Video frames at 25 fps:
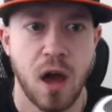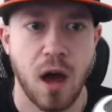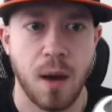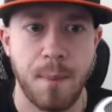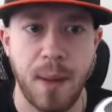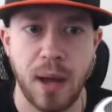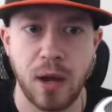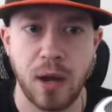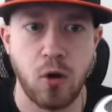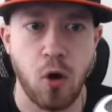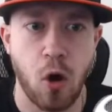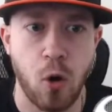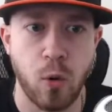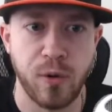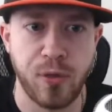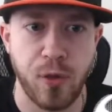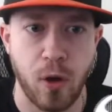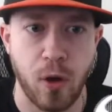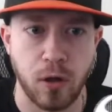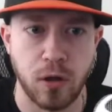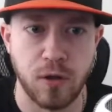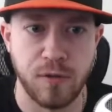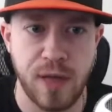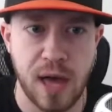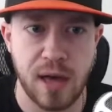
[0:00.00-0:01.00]
My goal with
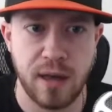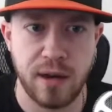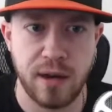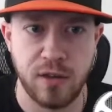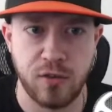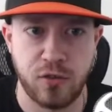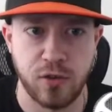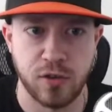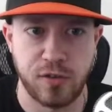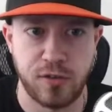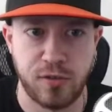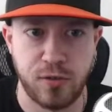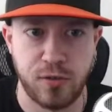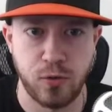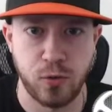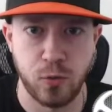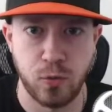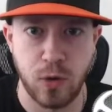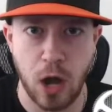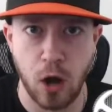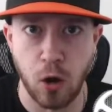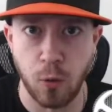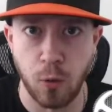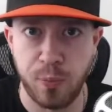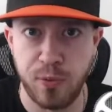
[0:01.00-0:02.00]
all of that is just to
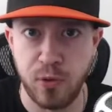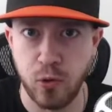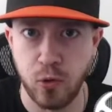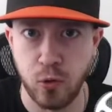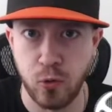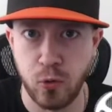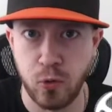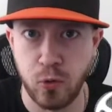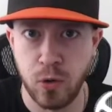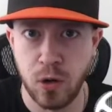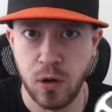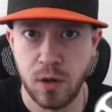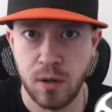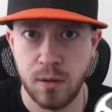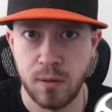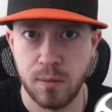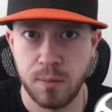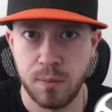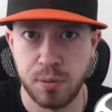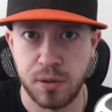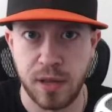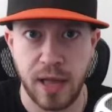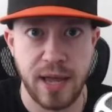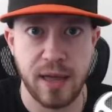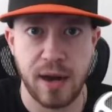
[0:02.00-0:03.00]
help you
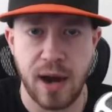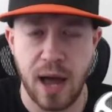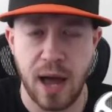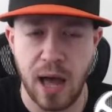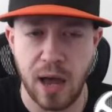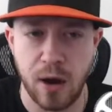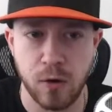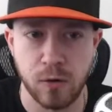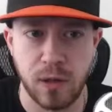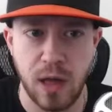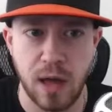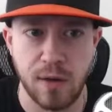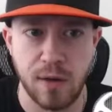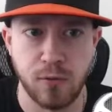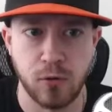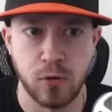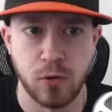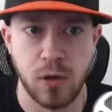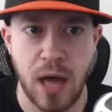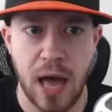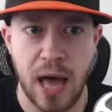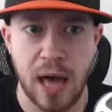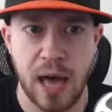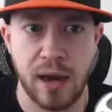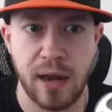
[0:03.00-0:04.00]
play at a higher
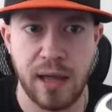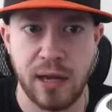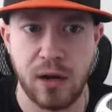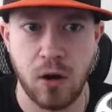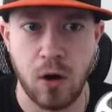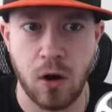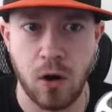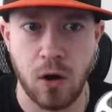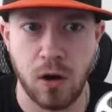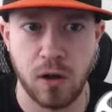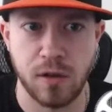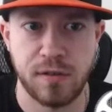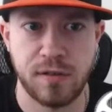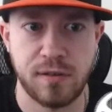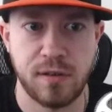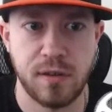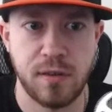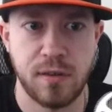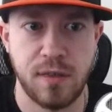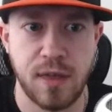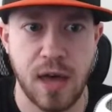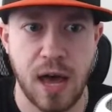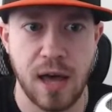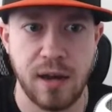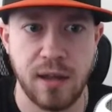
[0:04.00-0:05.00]
level at a cost
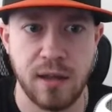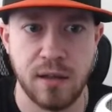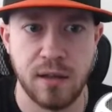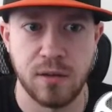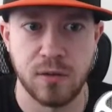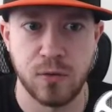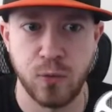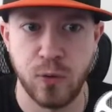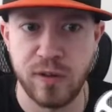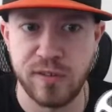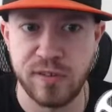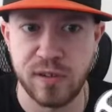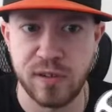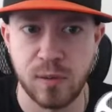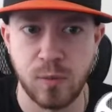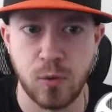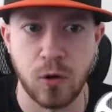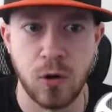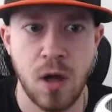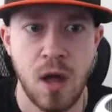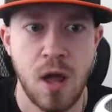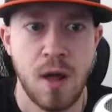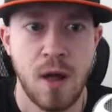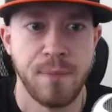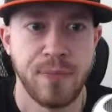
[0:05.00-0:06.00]
that is
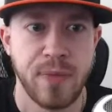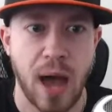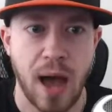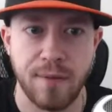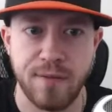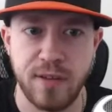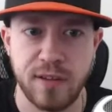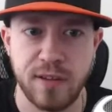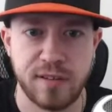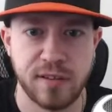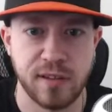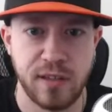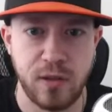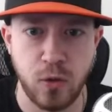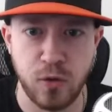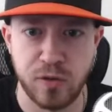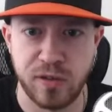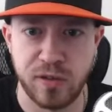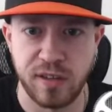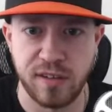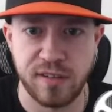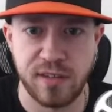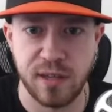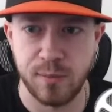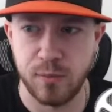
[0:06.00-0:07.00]
reasonable. Obviously,
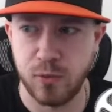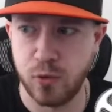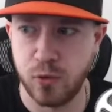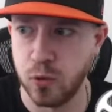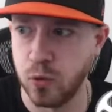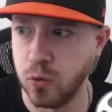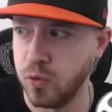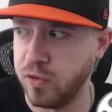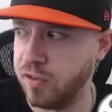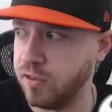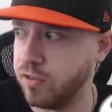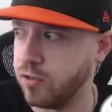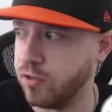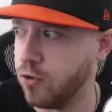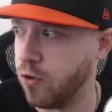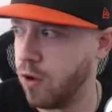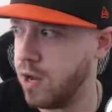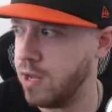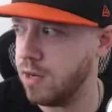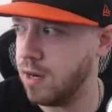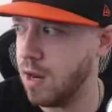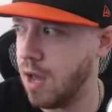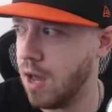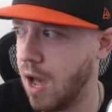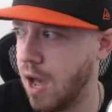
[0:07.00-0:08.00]
using sim tools is
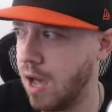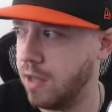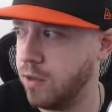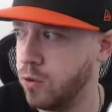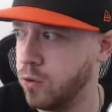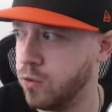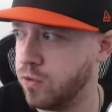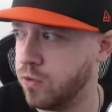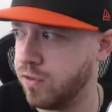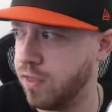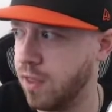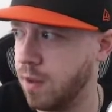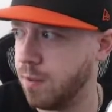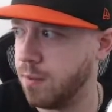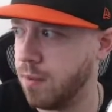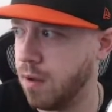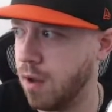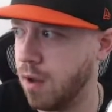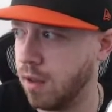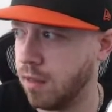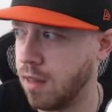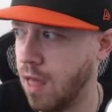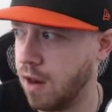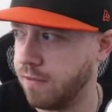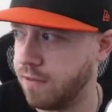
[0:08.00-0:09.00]
great. I use them.
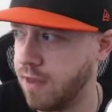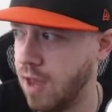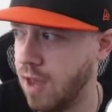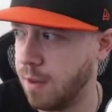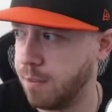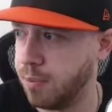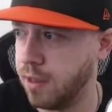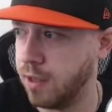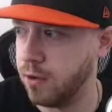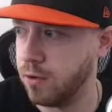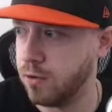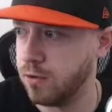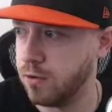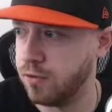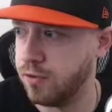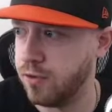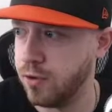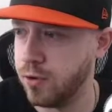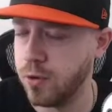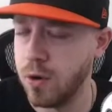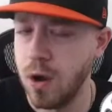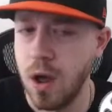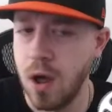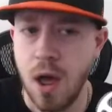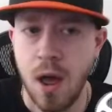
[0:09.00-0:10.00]
A lot of top players
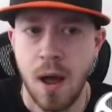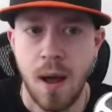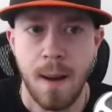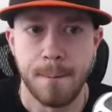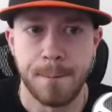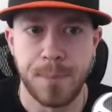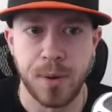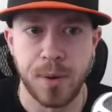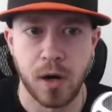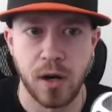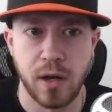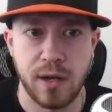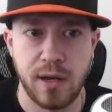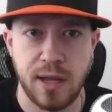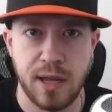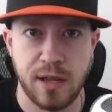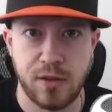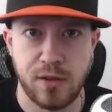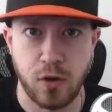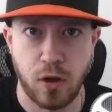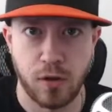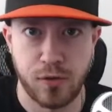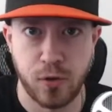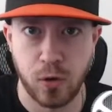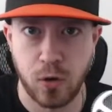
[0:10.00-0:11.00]
do. But it's
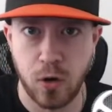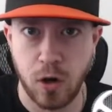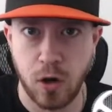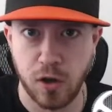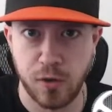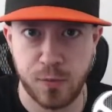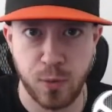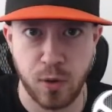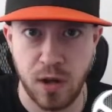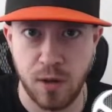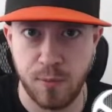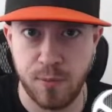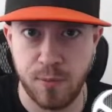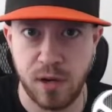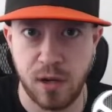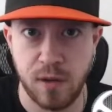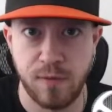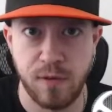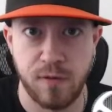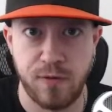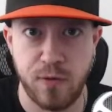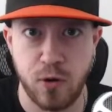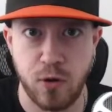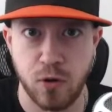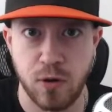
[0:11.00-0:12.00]
also cost prohibitive
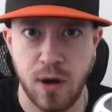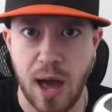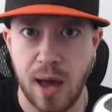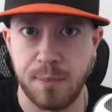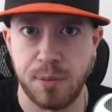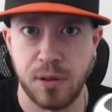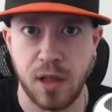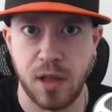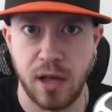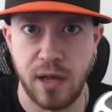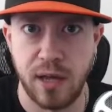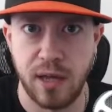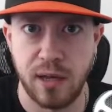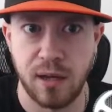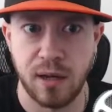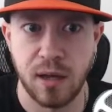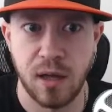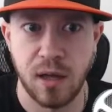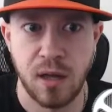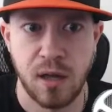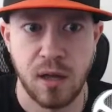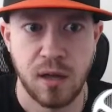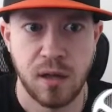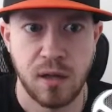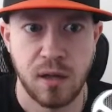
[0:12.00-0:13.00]
if you're not playing
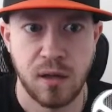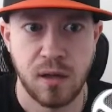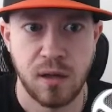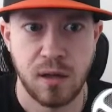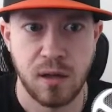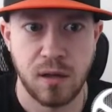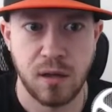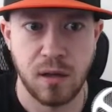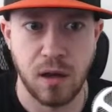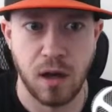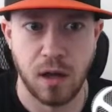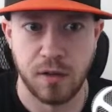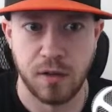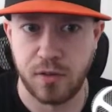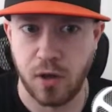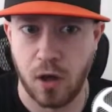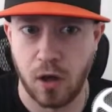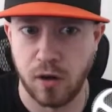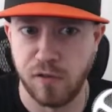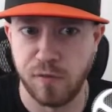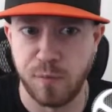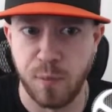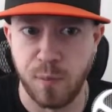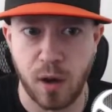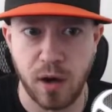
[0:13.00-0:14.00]
a ton
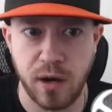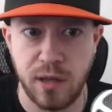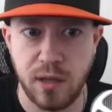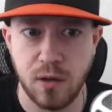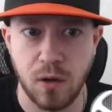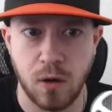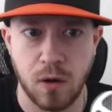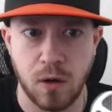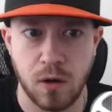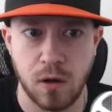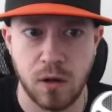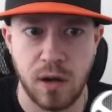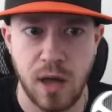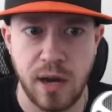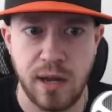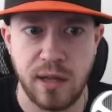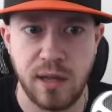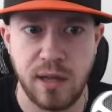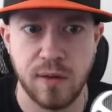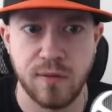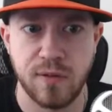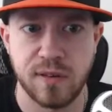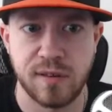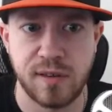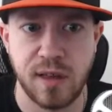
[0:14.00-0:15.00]
of money on any
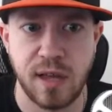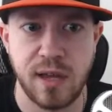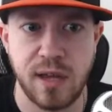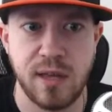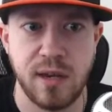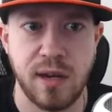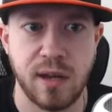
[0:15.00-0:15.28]
given slate.